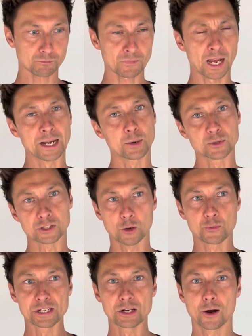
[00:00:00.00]
And it was
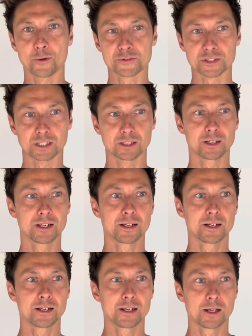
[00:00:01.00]
only after
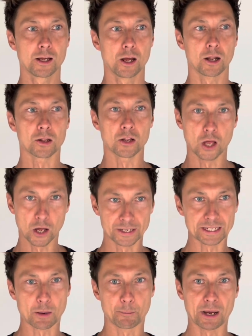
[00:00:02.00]

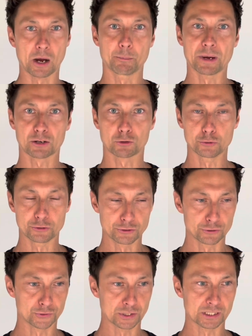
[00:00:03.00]
learning about
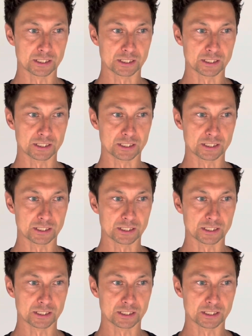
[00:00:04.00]
macronutrients,